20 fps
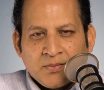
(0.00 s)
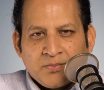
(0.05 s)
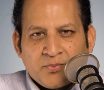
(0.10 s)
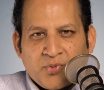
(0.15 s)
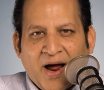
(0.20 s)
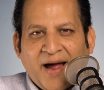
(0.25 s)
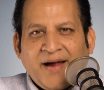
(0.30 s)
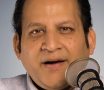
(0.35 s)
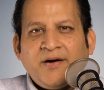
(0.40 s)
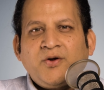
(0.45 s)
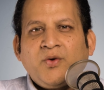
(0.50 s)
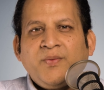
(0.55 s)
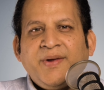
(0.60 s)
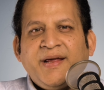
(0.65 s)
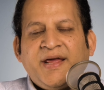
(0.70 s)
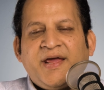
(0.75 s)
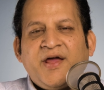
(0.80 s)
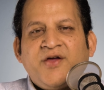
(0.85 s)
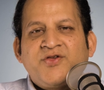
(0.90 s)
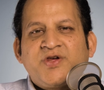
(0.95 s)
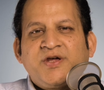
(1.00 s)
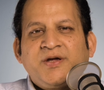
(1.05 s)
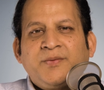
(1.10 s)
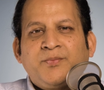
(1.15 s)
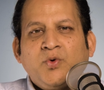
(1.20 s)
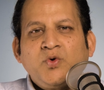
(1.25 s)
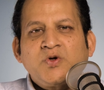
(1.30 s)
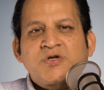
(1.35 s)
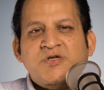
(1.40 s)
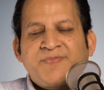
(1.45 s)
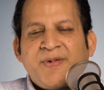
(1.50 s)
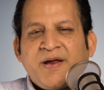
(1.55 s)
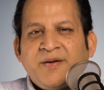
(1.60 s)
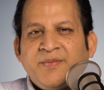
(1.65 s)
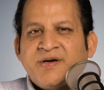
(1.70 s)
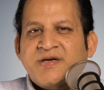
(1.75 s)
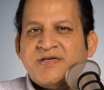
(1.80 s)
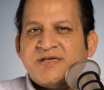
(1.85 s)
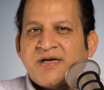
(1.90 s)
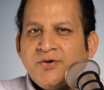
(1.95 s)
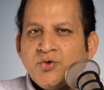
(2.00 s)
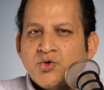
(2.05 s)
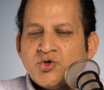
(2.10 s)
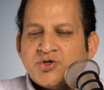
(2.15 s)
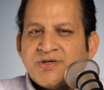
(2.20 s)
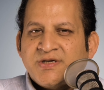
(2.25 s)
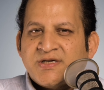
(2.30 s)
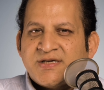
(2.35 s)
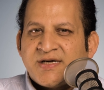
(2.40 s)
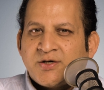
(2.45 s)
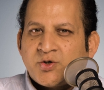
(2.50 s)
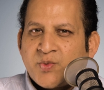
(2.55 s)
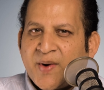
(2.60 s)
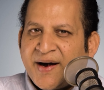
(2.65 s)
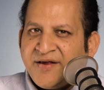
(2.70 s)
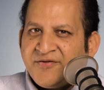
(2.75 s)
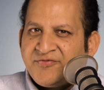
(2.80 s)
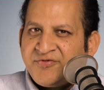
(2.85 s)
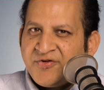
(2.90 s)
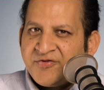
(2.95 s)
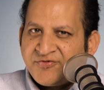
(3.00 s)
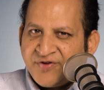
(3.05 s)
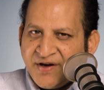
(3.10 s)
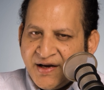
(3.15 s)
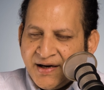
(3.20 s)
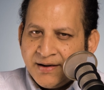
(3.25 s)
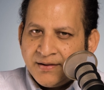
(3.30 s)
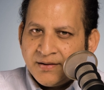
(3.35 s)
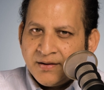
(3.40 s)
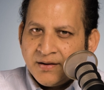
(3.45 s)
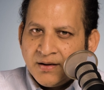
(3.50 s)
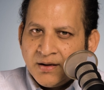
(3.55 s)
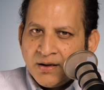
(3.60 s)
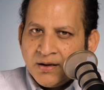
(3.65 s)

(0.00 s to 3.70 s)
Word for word: Prior to engaging Boost Payment Solutions in 2015,